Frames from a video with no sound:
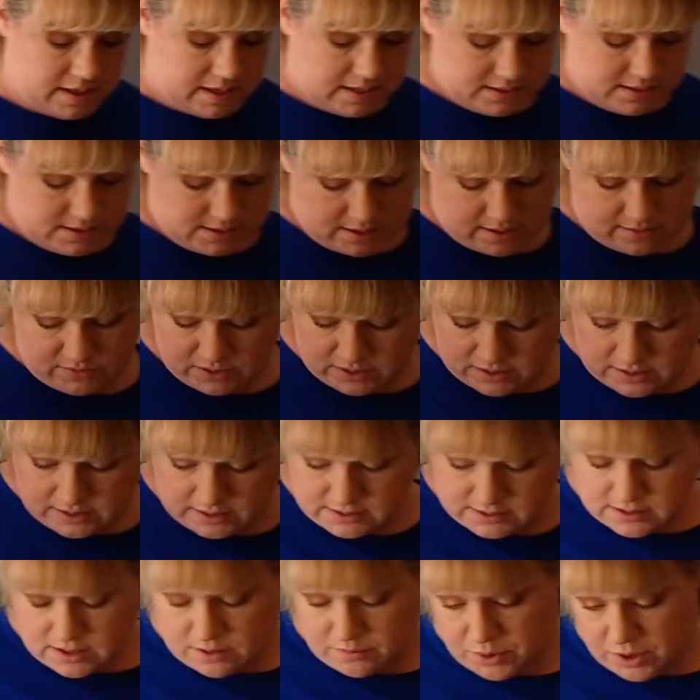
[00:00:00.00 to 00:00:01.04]
Thanksgiving
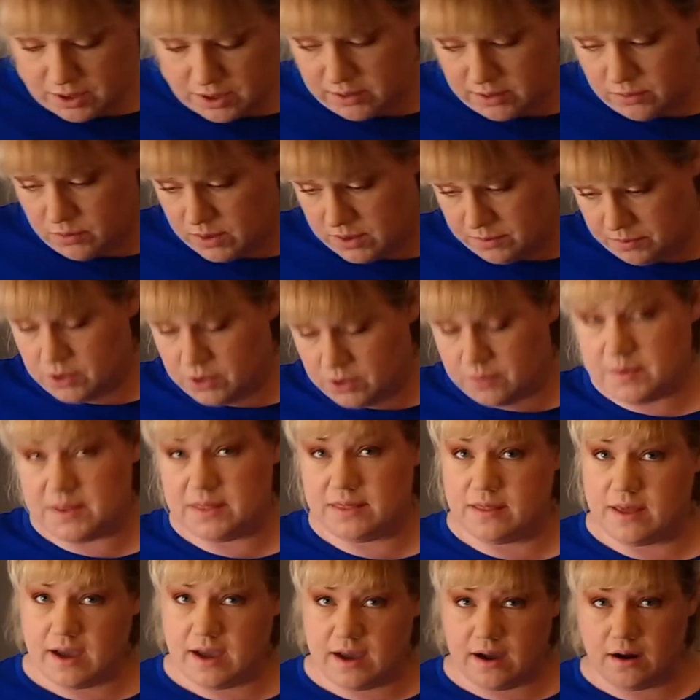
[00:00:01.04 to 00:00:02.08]
things, I'll probably want to put them
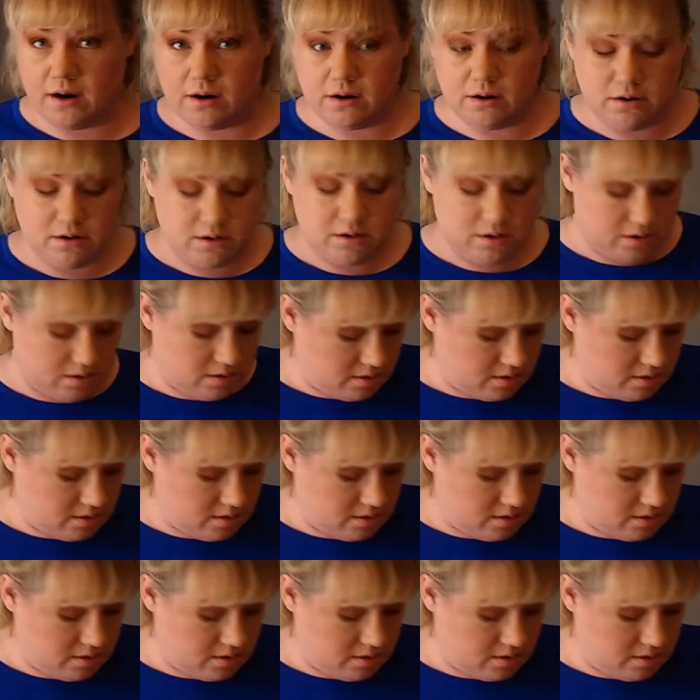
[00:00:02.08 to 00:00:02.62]
in there.